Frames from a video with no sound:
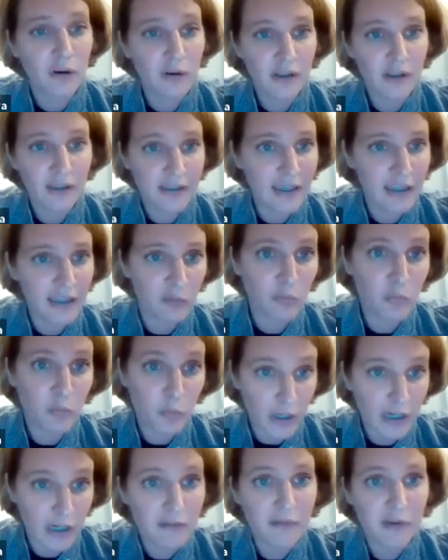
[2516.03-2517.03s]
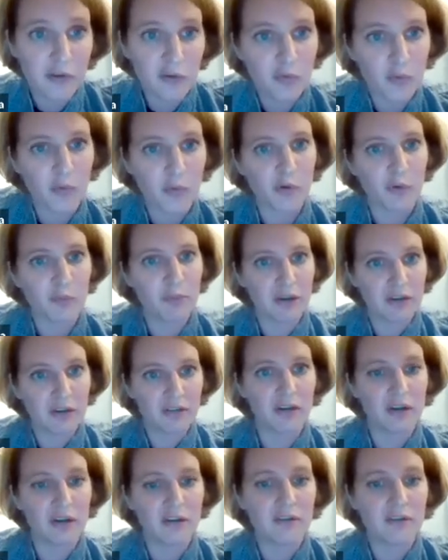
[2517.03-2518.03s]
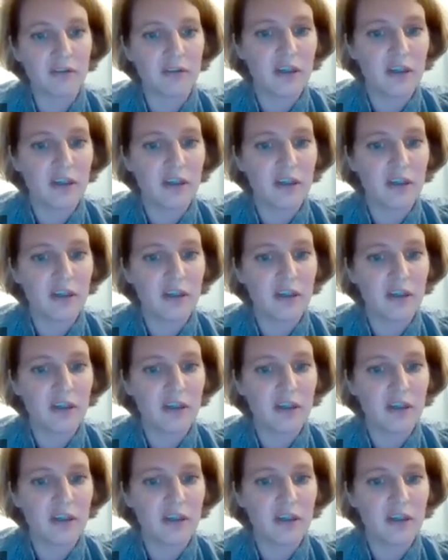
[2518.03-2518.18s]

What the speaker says: again relevant for your business.